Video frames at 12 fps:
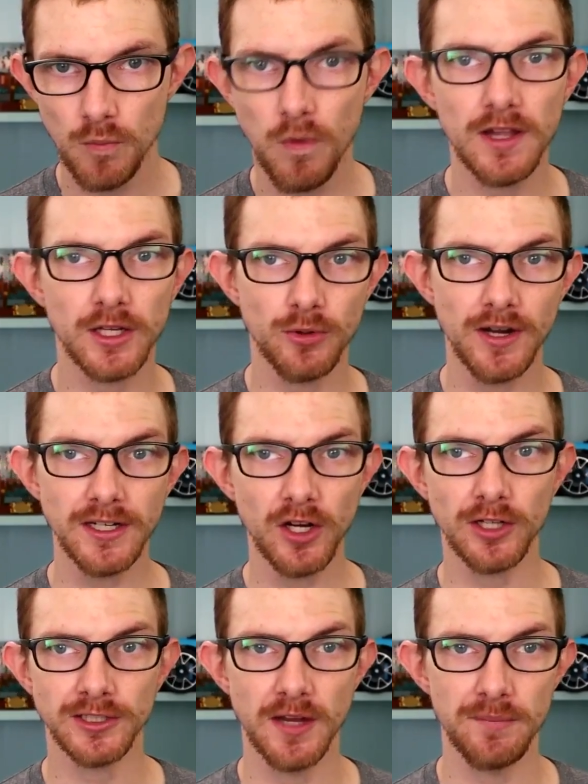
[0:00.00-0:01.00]
While a credit
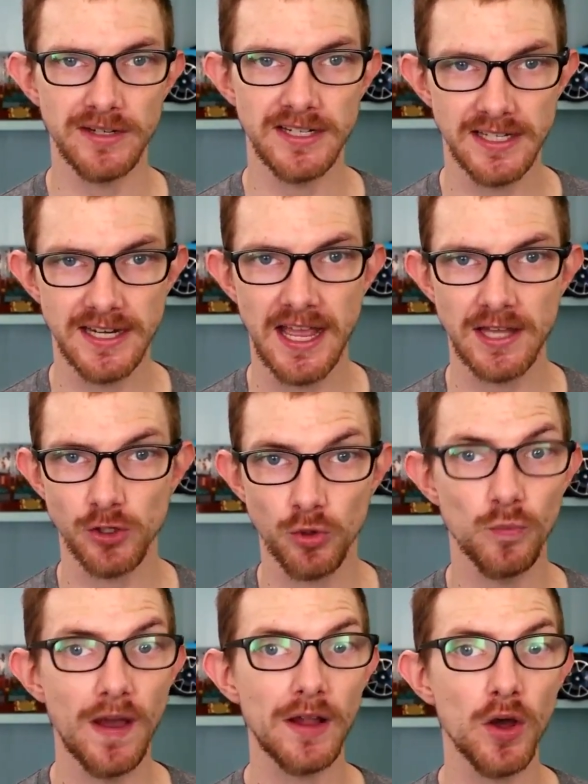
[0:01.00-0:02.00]
card company can handle
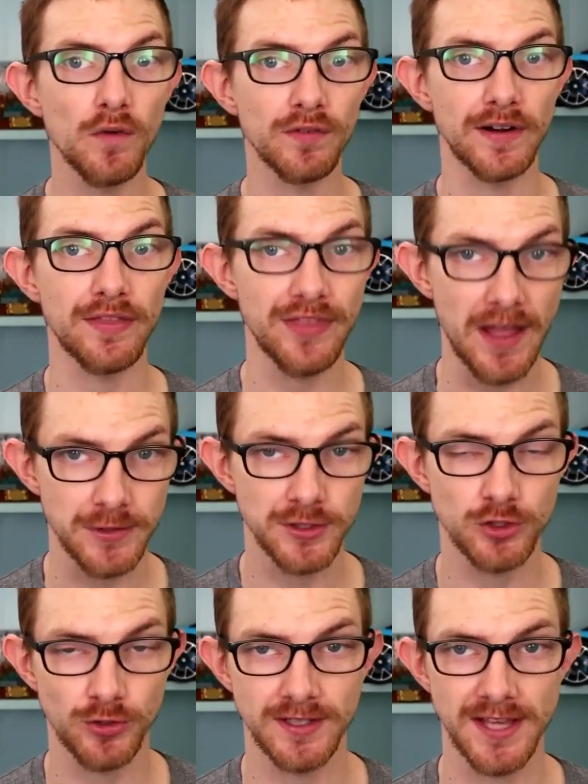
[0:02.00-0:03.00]
well over a
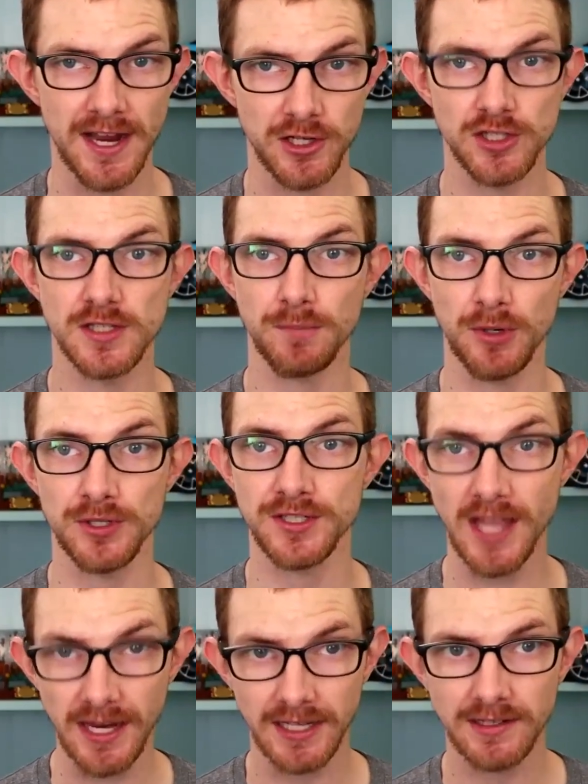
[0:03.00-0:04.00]
thousand transactions per
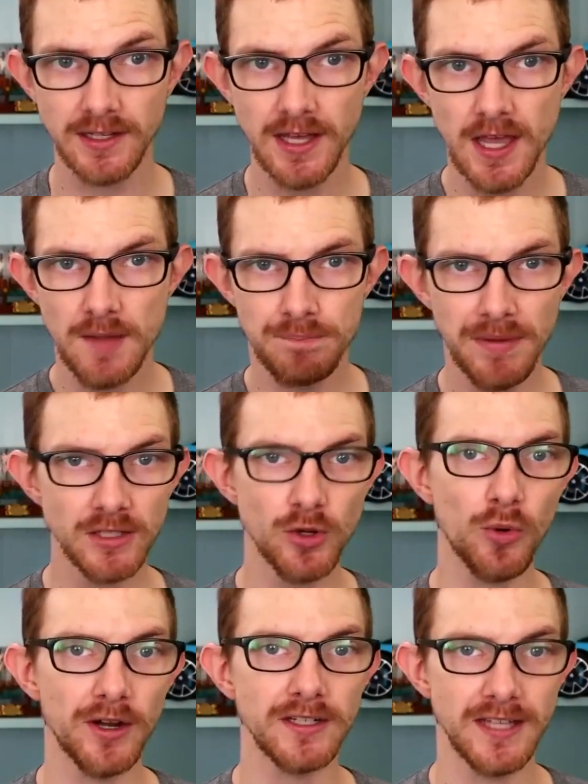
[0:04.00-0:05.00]
second,
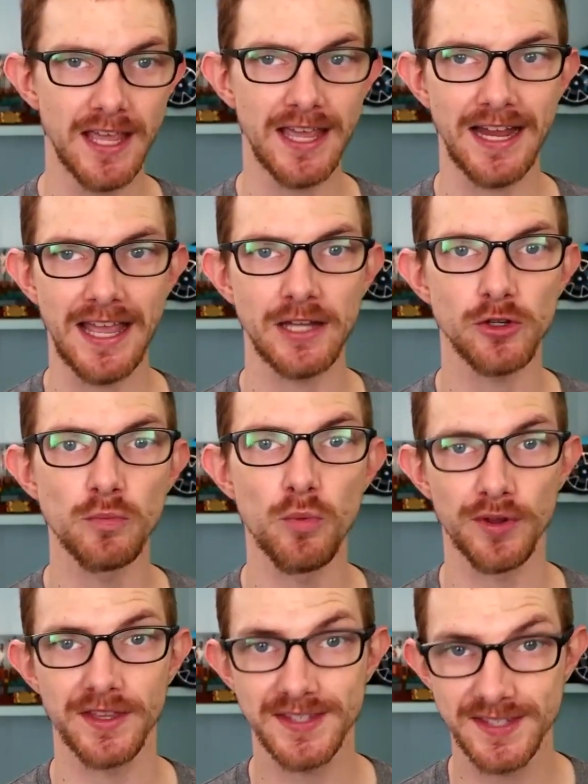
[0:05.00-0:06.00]
Bitcoin can't handle
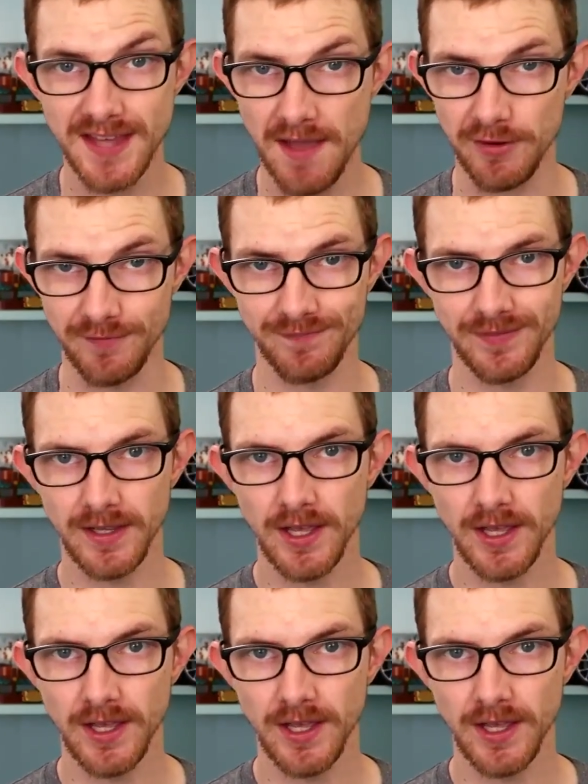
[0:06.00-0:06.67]
more than seven.